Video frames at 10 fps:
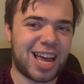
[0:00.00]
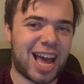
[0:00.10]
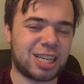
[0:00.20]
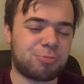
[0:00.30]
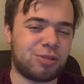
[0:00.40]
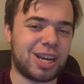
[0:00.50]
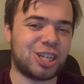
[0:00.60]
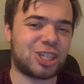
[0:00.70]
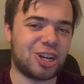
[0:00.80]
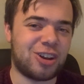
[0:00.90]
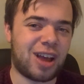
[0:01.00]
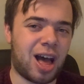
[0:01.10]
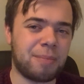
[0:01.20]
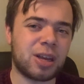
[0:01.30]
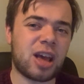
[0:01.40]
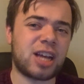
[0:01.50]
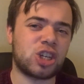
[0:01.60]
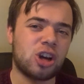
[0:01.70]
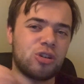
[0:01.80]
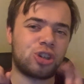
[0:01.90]
As a prediction, I'm going to
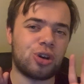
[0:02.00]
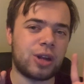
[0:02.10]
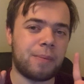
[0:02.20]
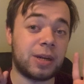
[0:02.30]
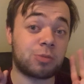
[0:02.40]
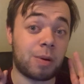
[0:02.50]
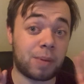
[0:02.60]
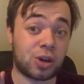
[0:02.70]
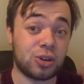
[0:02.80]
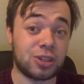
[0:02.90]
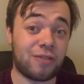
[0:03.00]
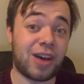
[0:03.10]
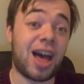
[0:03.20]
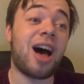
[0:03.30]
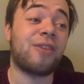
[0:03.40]
actually go 2-0 Middlesbrough because of that.